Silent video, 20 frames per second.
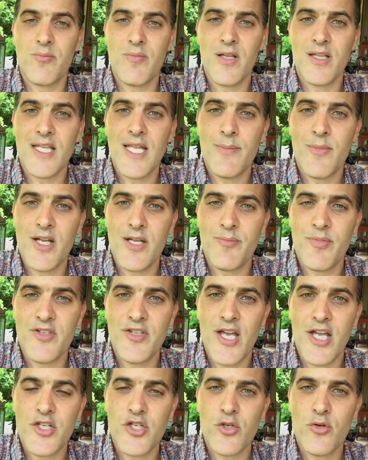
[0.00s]
limited
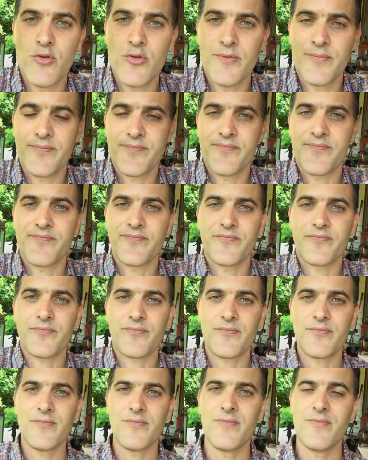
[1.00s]
potential
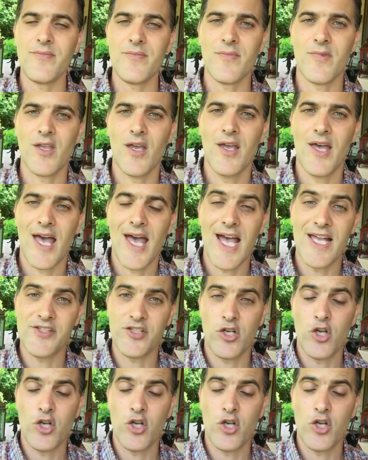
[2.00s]
as